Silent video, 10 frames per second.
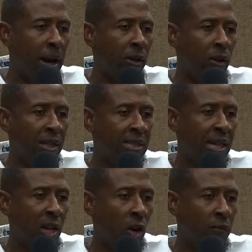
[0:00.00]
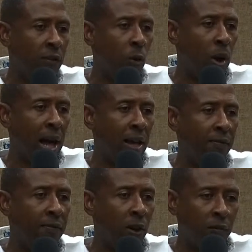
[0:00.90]
you know, it's a love your
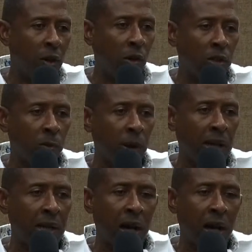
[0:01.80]
wife, love your husband,